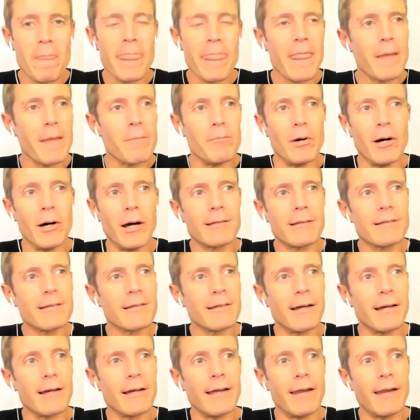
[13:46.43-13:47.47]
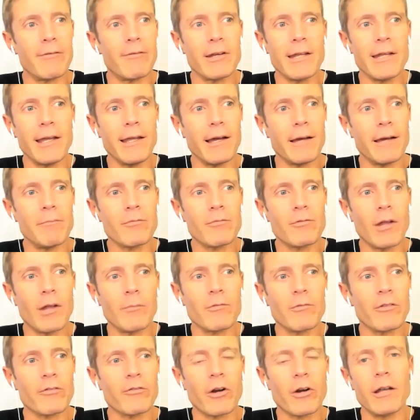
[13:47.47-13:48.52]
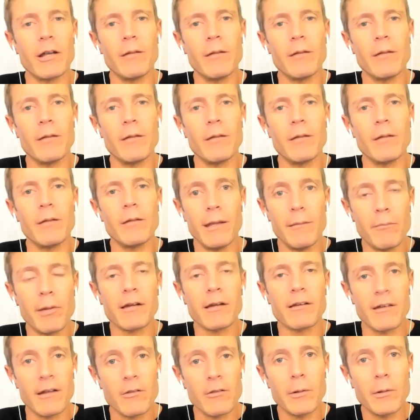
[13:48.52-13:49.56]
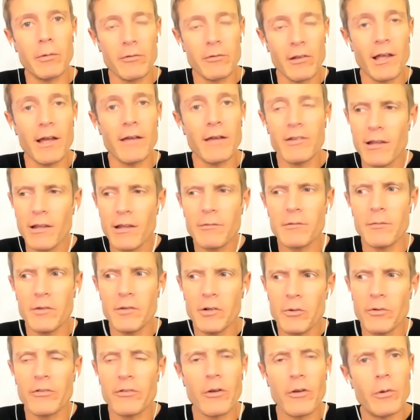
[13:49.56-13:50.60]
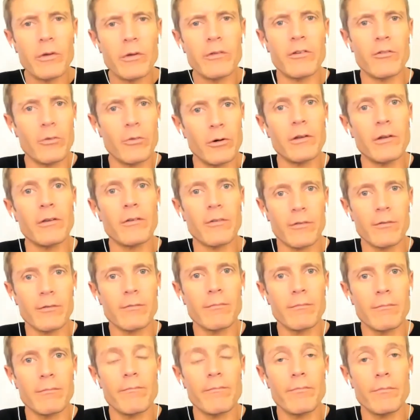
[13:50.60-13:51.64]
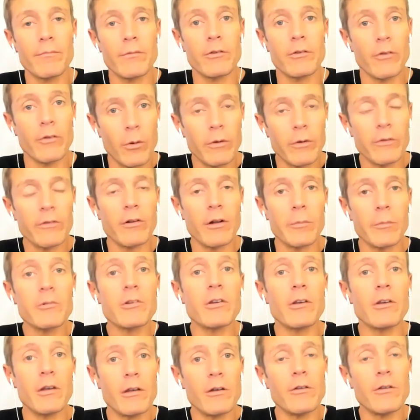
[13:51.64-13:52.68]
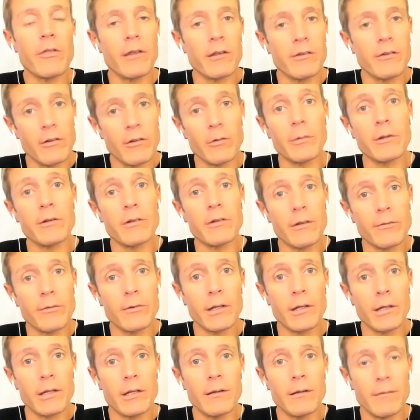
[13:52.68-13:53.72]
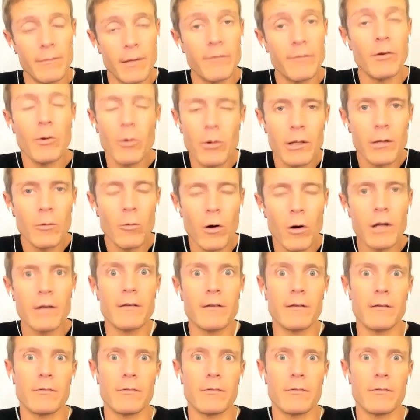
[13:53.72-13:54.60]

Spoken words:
But every day I'm just trying to make impact in other people's lives to let them know there's always a choice. There's always an opportunity to do things a little bit differently if you really want to,